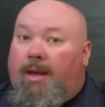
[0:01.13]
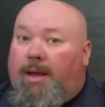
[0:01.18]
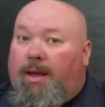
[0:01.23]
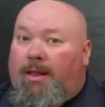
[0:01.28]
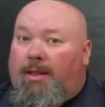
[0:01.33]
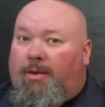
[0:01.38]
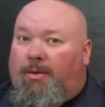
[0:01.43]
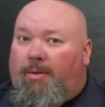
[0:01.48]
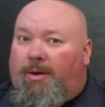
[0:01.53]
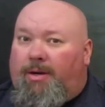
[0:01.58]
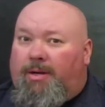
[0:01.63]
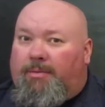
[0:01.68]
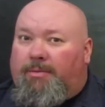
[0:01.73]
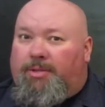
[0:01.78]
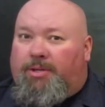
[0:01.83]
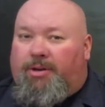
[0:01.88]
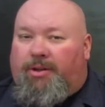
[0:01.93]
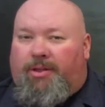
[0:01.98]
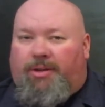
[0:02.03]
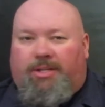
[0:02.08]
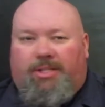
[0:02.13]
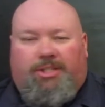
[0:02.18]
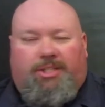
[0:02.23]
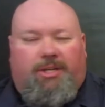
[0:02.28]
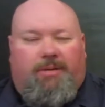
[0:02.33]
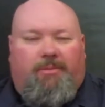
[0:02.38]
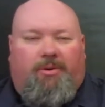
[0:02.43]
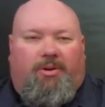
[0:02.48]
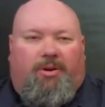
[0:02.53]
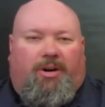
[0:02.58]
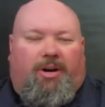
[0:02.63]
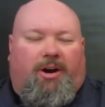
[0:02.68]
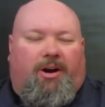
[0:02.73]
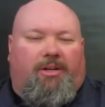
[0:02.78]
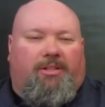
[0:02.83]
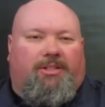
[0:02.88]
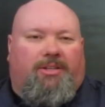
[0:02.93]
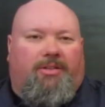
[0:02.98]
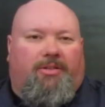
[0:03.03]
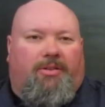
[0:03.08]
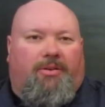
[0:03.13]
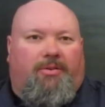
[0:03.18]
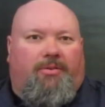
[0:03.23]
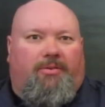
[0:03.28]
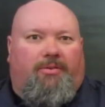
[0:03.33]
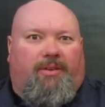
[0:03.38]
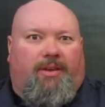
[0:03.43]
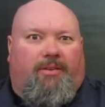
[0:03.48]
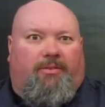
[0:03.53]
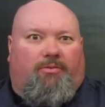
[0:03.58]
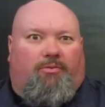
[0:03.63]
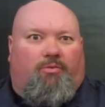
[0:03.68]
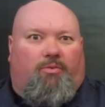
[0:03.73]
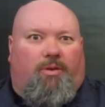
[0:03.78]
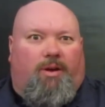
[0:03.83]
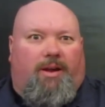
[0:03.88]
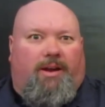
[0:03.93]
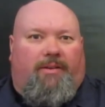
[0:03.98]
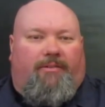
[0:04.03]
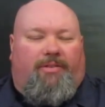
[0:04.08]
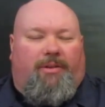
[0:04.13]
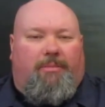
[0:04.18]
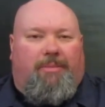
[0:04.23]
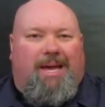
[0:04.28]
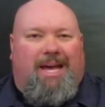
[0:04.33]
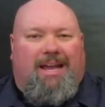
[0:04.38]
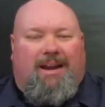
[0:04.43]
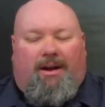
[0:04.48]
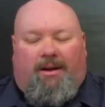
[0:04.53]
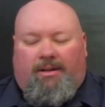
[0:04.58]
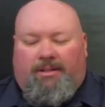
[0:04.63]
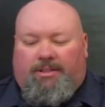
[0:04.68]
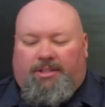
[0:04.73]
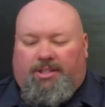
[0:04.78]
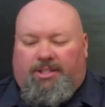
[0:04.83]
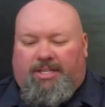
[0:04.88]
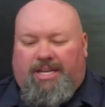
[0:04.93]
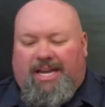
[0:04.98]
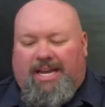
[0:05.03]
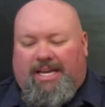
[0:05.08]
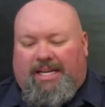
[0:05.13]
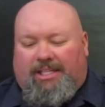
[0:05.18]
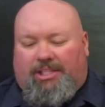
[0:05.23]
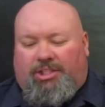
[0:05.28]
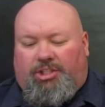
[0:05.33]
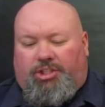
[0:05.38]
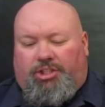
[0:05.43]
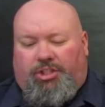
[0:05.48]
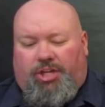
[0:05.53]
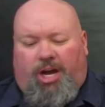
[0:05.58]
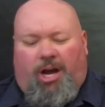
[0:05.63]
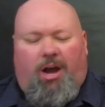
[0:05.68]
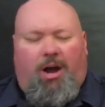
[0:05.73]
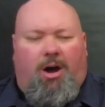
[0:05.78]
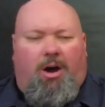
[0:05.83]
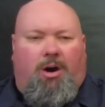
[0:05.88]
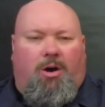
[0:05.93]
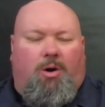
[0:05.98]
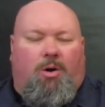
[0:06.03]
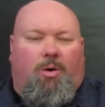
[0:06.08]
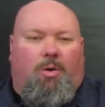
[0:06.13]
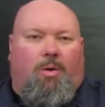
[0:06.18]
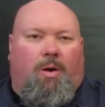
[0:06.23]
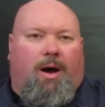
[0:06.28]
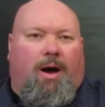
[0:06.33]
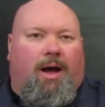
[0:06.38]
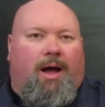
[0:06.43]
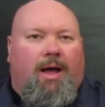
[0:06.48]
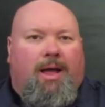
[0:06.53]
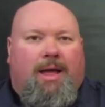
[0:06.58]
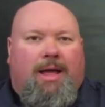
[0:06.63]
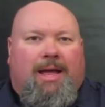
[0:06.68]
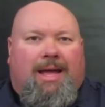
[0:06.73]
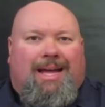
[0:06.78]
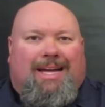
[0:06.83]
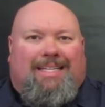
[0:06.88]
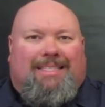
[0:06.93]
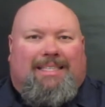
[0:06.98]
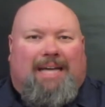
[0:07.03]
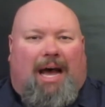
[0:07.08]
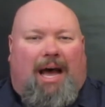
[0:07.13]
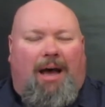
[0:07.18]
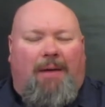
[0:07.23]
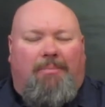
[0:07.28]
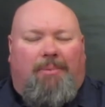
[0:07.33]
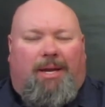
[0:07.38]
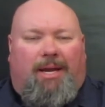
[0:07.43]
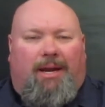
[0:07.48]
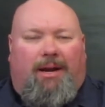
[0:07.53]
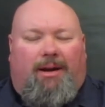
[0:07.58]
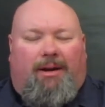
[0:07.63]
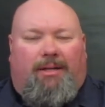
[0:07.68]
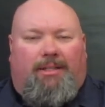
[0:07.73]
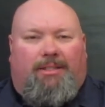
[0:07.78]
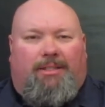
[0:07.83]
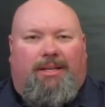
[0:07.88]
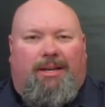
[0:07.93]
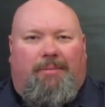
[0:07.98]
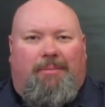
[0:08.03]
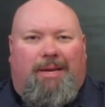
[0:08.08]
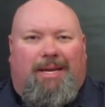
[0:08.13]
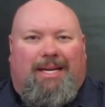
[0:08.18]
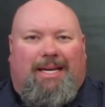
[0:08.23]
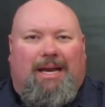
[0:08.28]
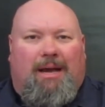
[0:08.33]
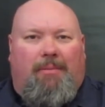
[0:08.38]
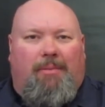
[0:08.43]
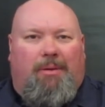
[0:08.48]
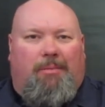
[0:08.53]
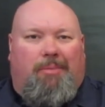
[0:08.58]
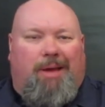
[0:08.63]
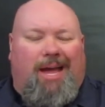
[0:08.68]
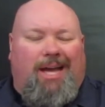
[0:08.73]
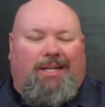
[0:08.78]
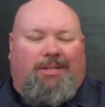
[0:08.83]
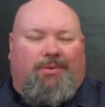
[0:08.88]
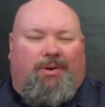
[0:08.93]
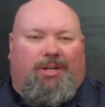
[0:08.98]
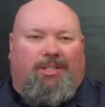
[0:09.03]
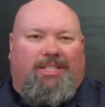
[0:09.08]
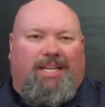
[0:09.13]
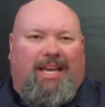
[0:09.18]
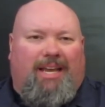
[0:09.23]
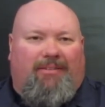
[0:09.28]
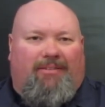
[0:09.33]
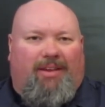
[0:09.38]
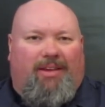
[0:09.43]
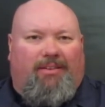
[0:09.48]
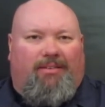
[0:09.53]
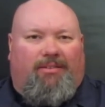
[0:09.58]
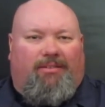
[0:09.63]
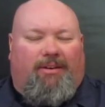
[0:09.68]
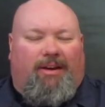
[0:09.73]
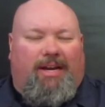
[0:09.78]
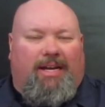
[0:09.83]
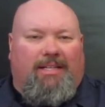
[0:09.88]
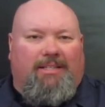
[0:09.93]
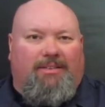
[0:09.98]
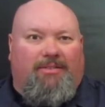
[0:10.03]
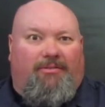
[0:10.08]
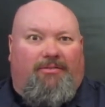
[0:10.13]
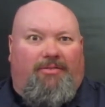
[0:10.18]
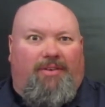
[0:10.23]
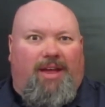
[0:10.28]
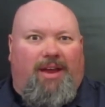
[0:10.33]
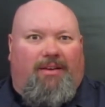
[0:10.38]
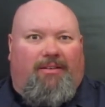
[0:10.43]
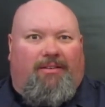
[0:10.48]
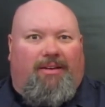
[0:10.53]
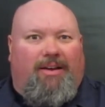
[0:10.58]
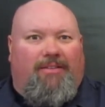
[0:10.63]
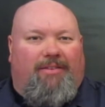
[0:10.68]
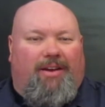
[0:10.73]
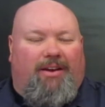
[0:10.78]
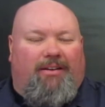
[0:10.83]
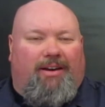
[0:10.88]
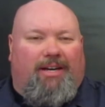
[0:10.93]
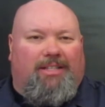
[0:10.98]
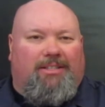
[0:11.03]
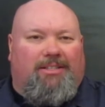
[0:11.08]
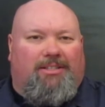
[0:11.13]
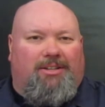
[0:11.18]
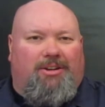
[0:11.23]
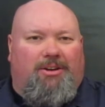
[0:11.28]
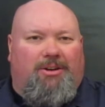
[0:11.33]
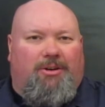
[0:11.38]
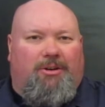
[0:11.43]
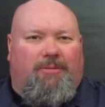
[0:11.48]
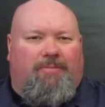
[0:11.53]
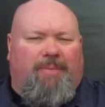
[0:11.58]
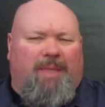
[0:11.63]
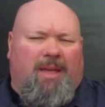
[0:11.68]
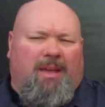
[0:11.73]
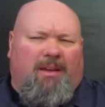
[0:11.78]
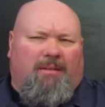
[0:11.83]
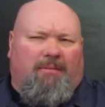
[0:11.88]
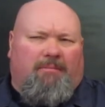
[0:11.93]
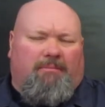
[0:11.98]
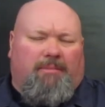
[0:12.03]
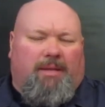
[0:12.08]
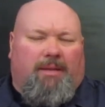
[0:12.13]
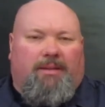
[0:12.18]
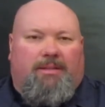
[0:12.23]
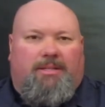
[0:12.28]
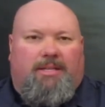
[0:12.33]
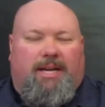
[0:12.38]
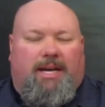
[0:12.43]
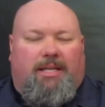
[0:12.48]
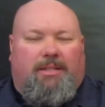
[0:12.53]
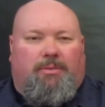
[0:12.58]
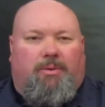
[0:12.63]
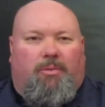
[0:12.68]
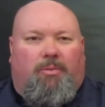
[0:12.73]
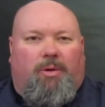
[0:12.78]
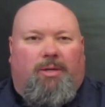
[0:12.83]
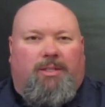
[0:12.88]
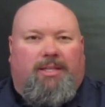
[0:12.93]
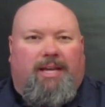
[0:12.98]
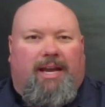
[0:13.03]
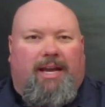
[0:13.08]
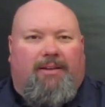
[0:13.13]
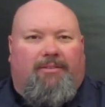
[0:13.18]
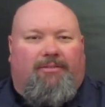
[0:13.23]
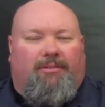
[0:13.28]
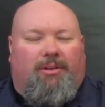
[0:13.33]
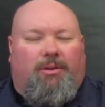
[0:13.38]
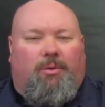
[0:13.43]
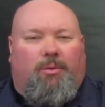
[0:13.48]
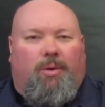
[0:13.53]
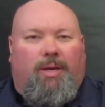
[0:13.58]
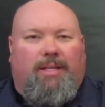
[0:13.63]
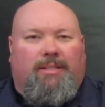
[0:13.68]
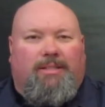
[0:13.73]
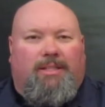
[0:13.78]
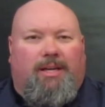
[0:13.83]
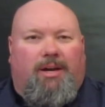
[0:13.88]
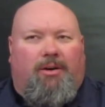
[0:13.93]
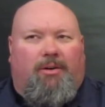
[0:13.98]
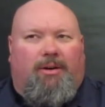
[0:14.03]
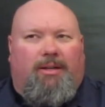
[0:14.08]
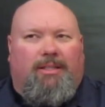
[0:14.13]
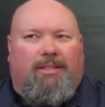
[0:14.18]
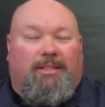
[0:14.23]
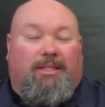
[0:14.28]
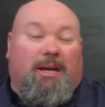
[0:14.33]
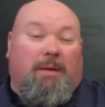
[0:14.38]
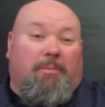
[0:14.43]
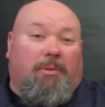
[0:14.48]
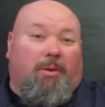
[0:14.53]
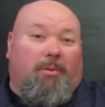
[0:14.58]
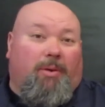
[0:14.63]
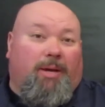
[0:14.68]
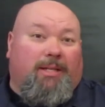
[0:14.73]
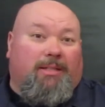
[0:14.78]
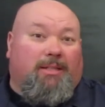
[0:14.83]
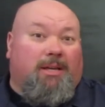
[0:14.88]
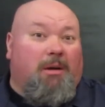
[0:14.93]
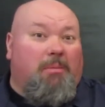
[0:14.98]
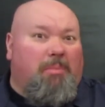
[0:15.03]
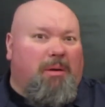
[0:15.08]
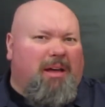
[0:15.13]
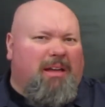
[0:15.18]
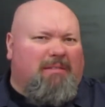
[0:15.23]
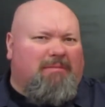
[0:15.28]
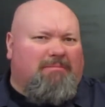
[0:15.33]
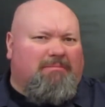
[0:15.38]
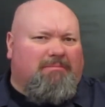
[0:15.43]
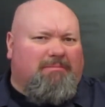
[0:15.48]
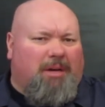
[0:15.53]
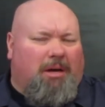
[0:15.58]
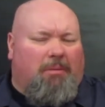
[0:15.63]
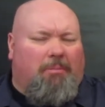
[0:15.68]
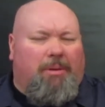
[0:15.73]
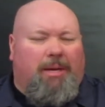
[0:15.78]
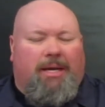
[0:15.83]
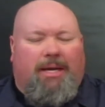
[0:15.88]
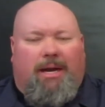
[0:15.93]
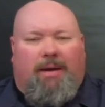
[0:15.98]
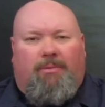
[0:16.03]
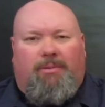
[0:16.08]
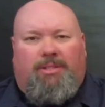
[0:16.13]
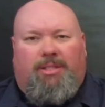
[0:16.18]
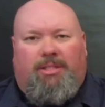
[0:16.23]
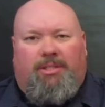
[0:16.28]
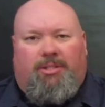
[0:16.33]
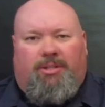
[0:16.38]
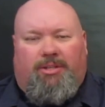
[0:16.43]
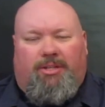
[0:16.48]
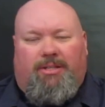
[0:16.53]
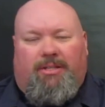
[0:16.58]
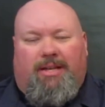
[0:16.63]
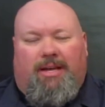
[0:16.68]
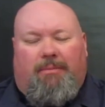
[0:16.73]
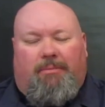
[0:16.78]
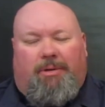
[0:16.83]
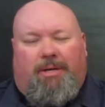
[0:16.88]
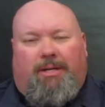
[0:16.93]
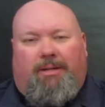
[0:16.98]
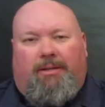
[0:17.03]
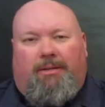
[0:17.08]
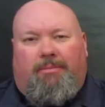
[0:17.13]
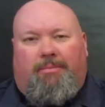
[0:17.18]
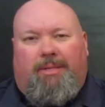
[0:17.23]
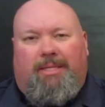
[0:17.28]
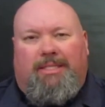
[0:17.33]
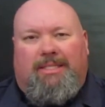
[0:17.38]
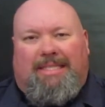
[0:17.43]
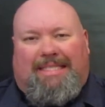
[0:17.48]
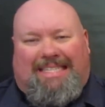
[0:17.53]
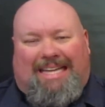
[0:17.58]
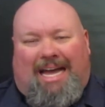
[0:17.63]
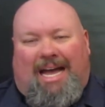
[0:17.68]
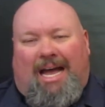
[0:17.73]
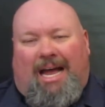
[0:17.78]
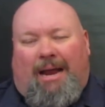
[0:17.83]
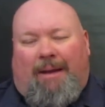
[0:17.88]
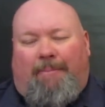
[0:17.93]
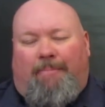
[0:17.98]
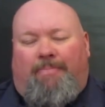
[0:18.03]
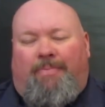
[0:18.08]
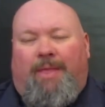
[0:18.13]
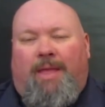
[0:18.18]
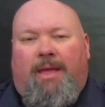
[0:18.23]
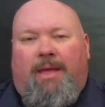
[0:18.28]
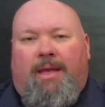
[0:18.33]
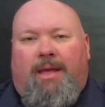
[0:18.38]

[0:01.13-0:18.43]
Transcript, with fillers: Hello and welcome to another edition of Motor Cars Enthusiast. Right off the bat on today's show, Top Gear is going to be coming back to our TV screens very, very soon. Now, this announcement was a handful of weeks ago, or at least a couple of weeks ago, but albeit I was injured at that particular piece of time.